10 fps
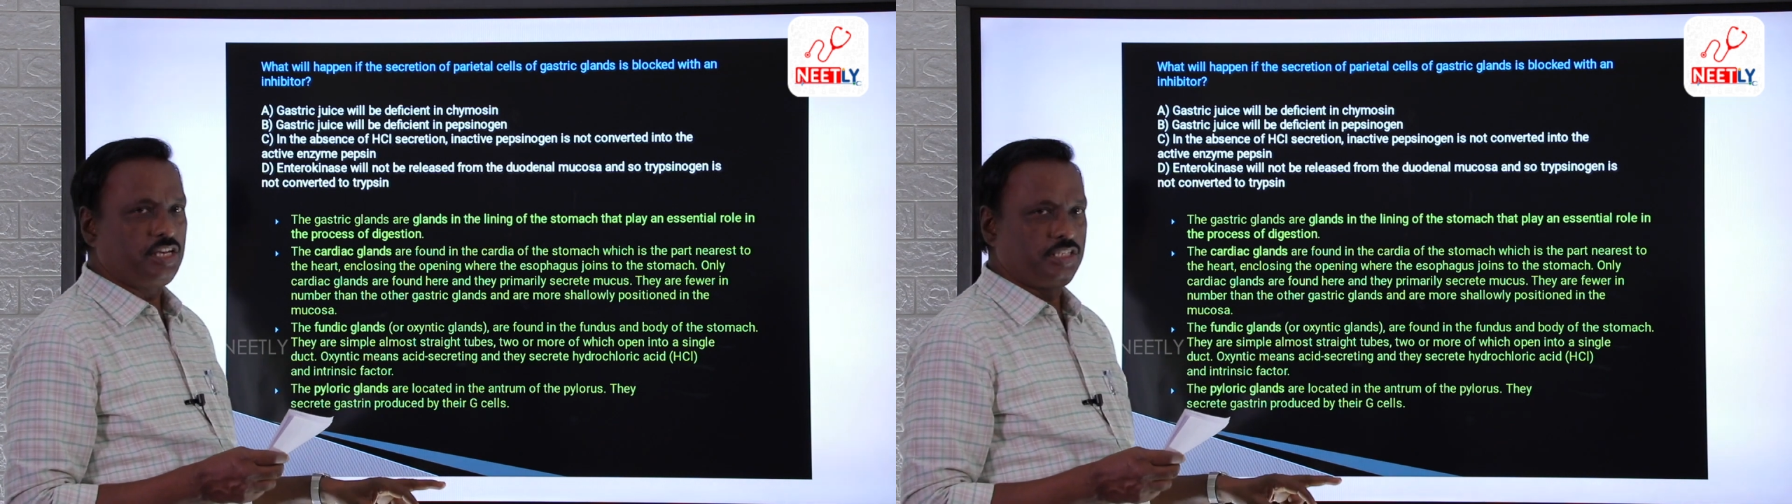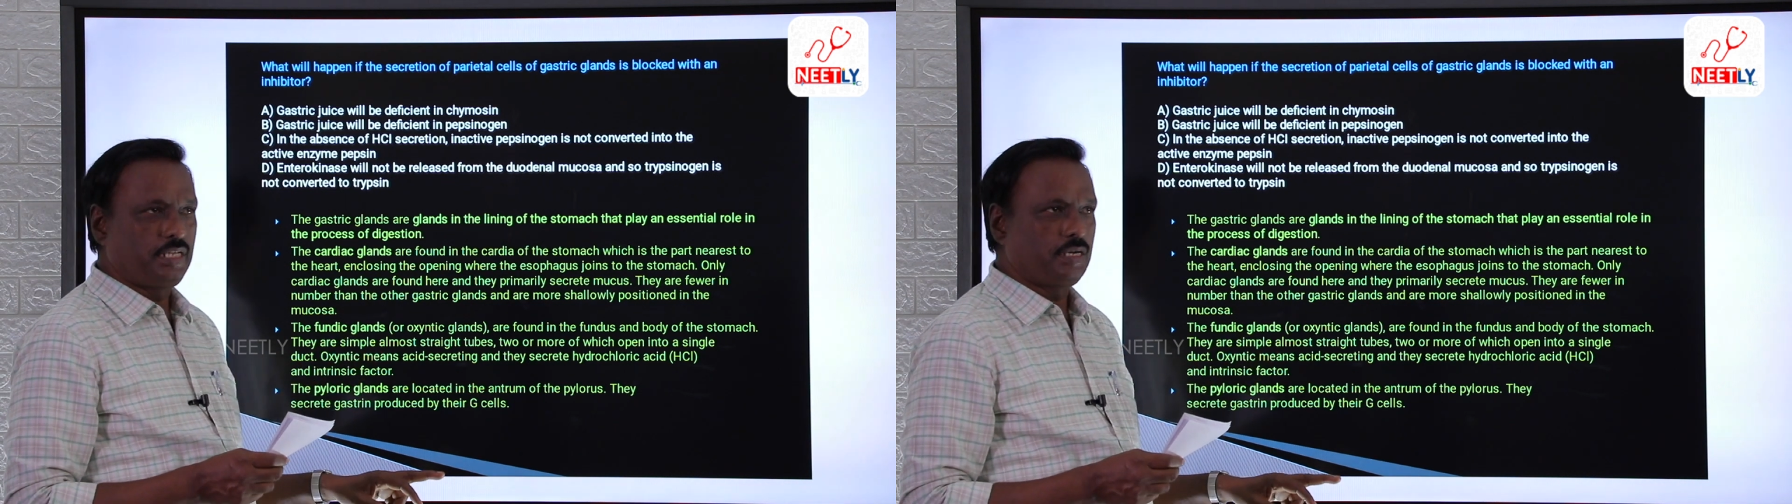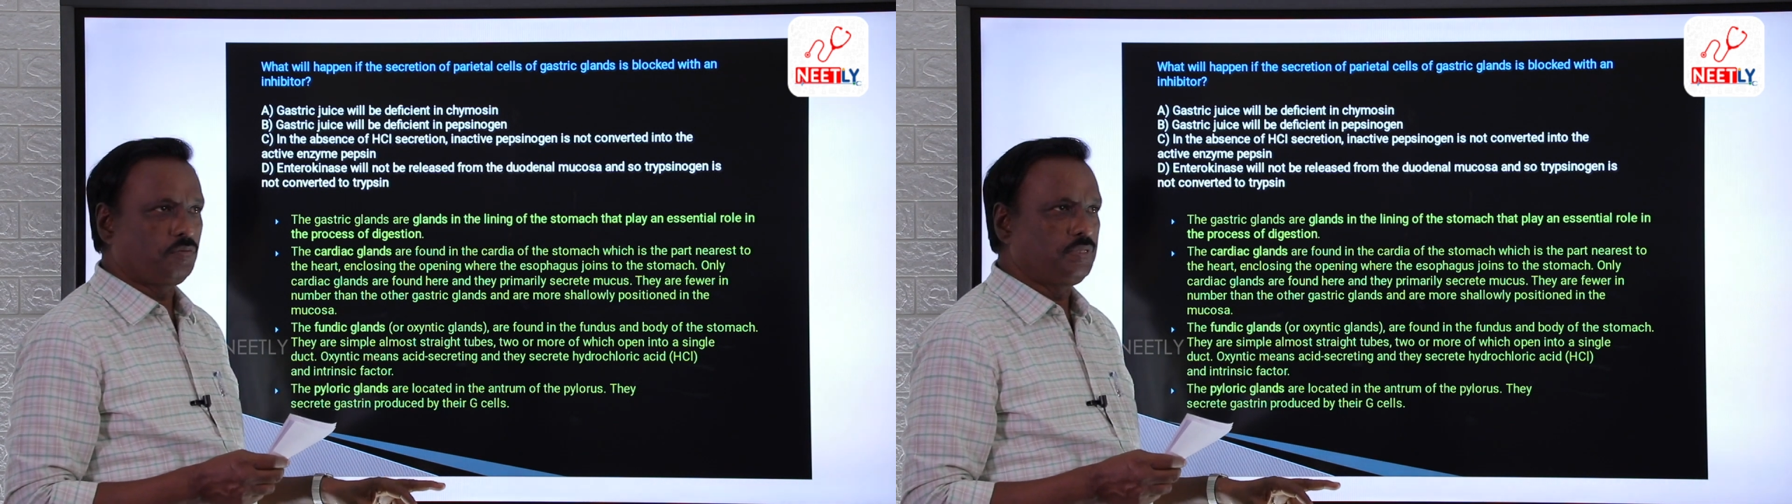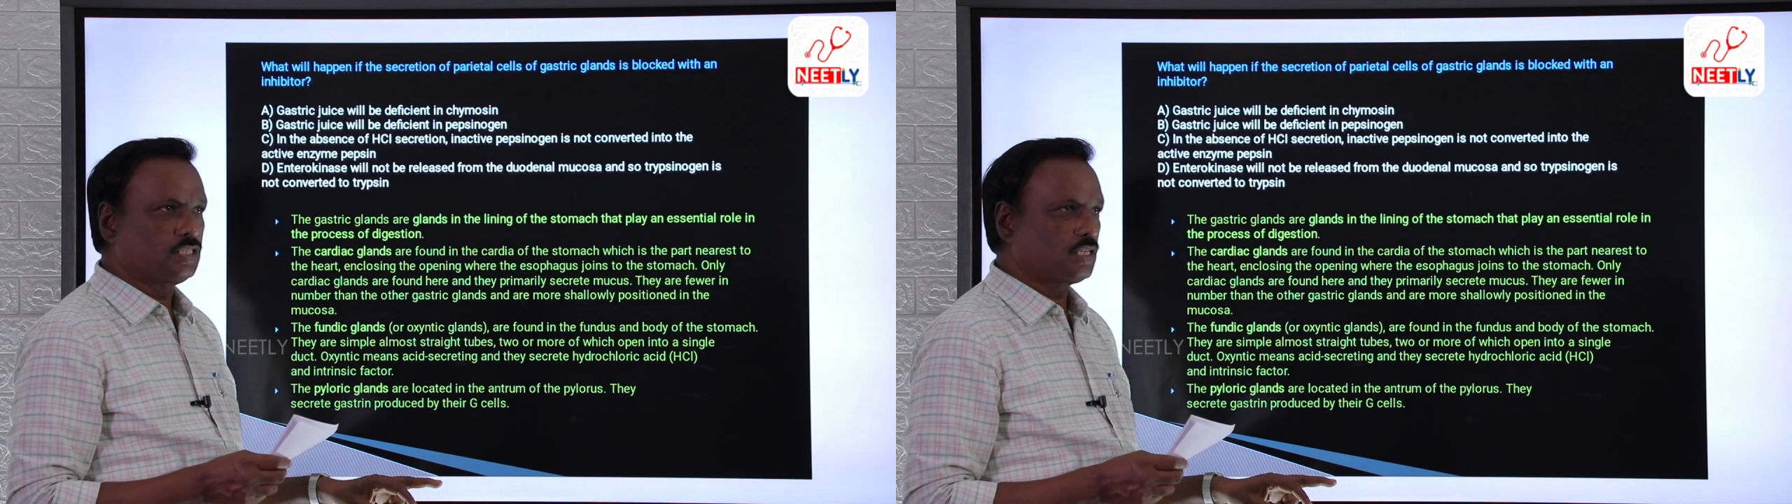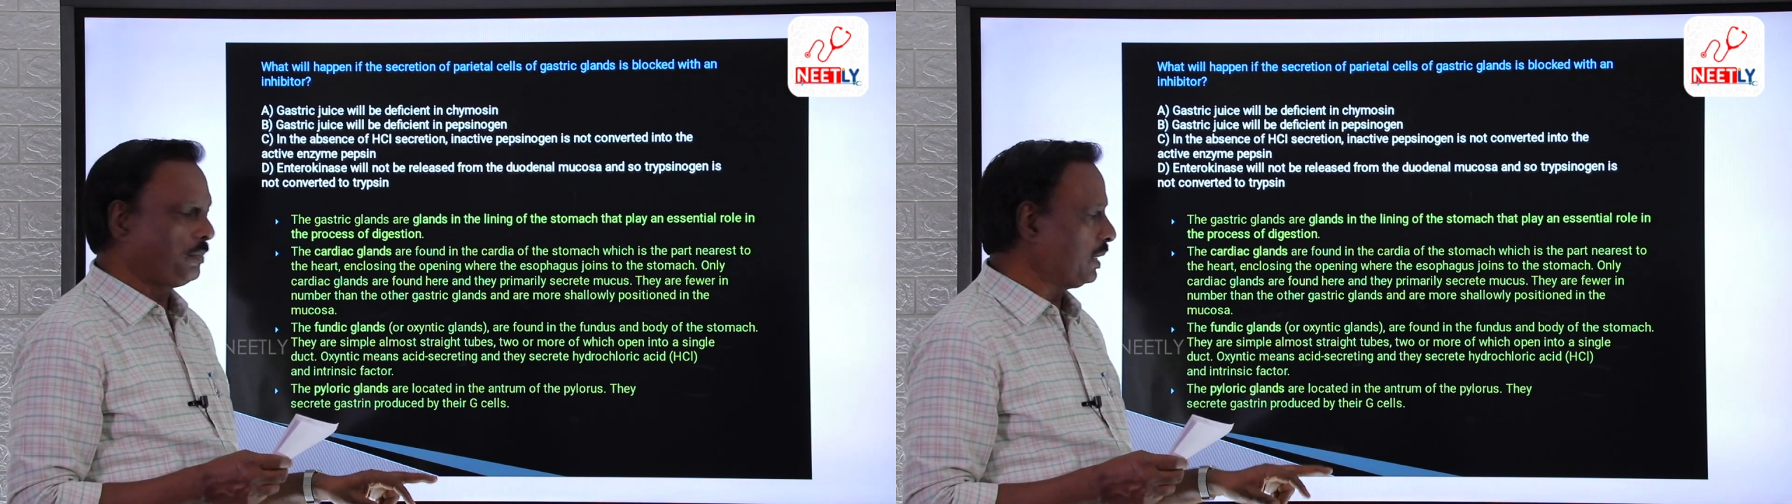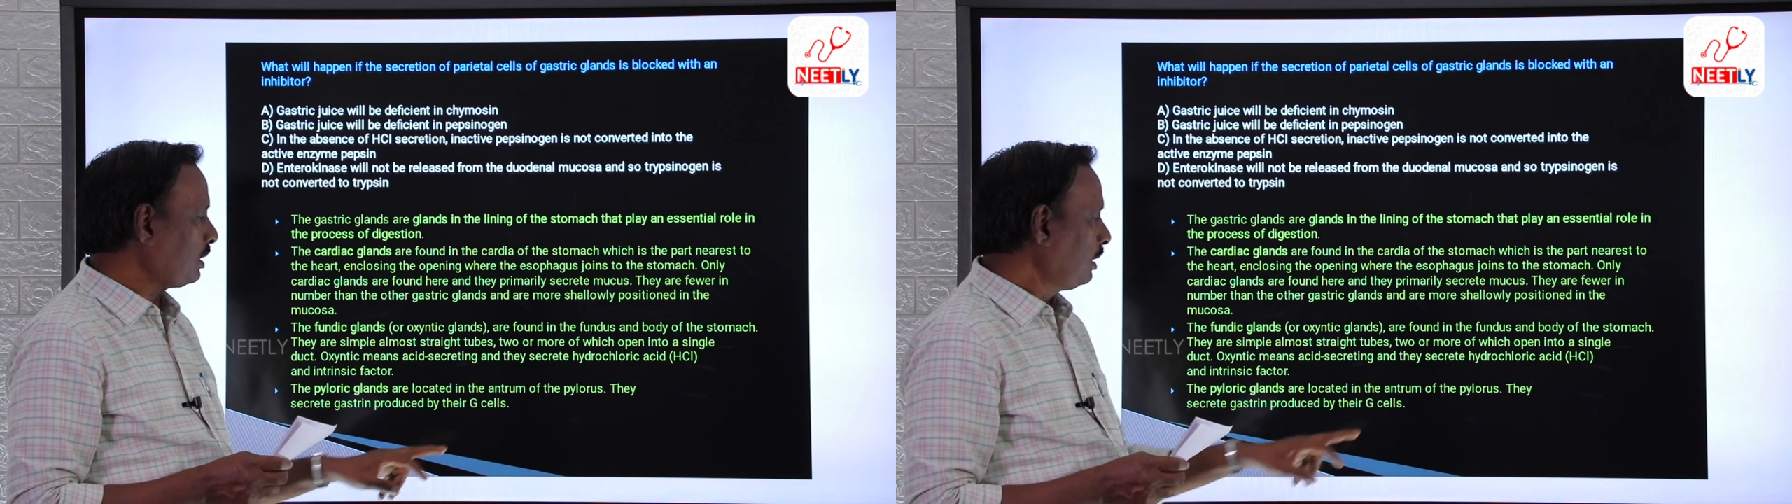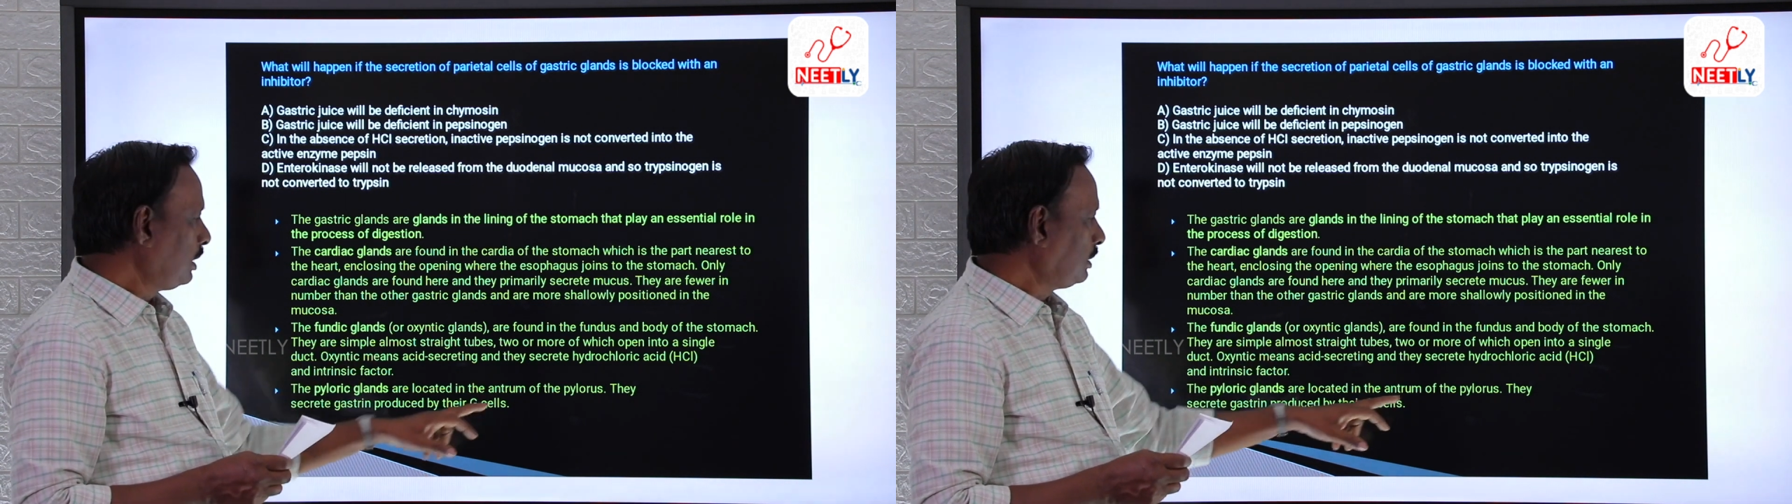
region of the stomach.